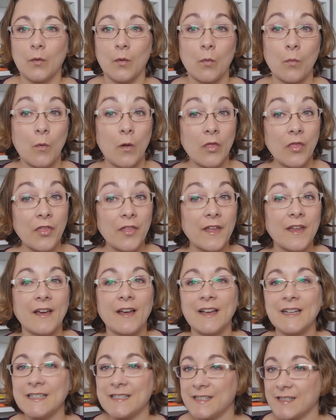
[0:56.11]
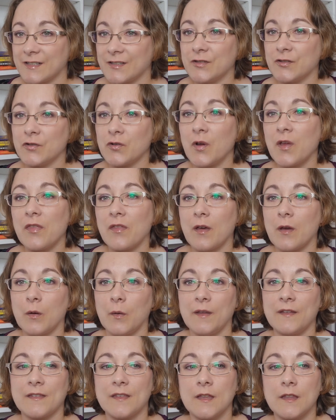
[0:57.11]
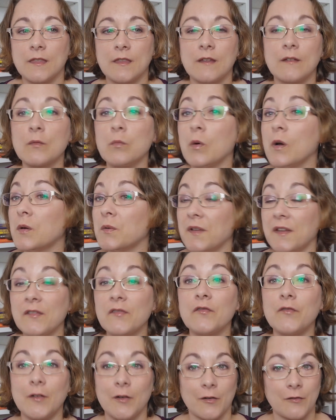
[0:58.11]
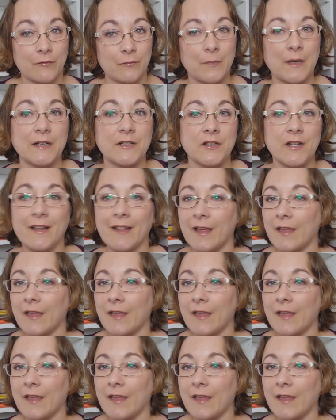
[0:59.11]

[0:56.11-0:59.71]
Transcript: One thing I did enjoy though is that this world is full of magic